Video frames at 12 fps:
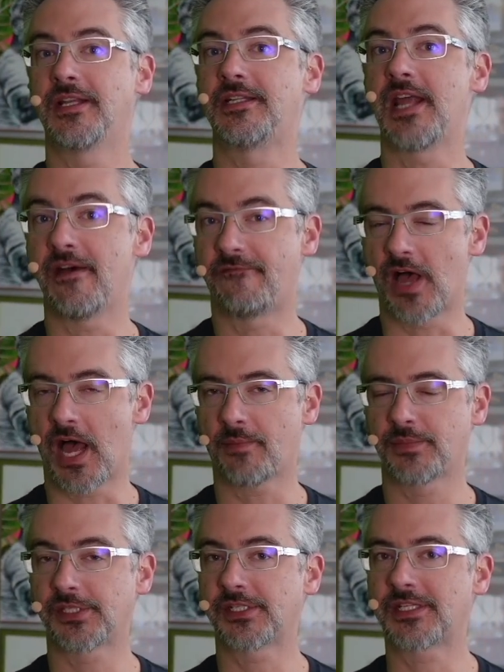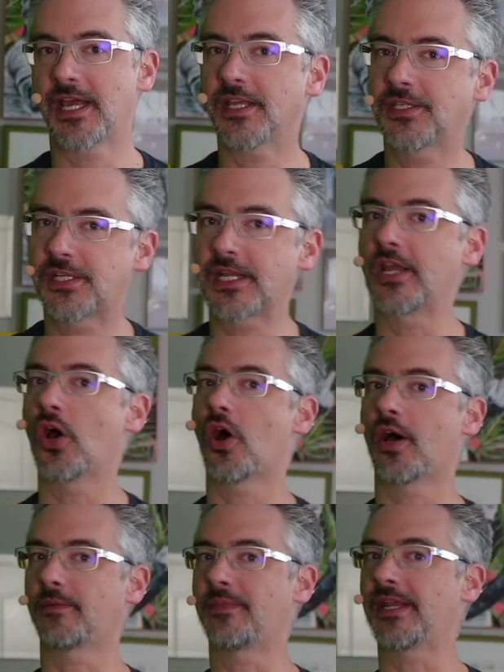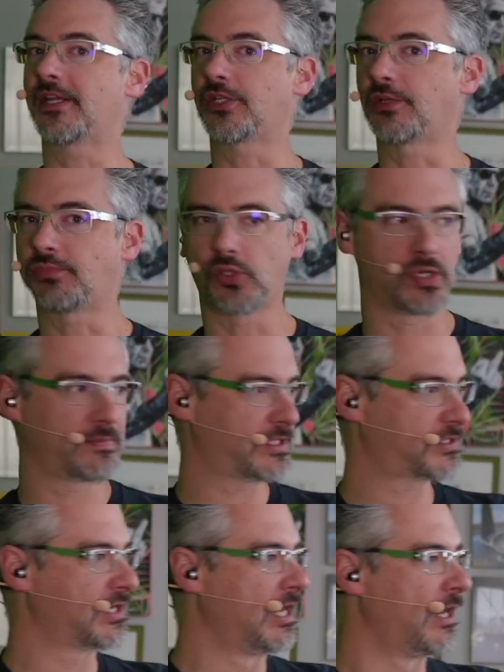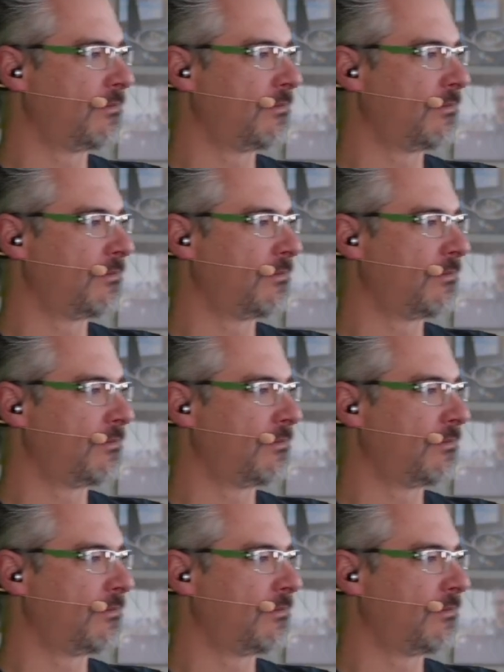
DevOps, testing automated deployments.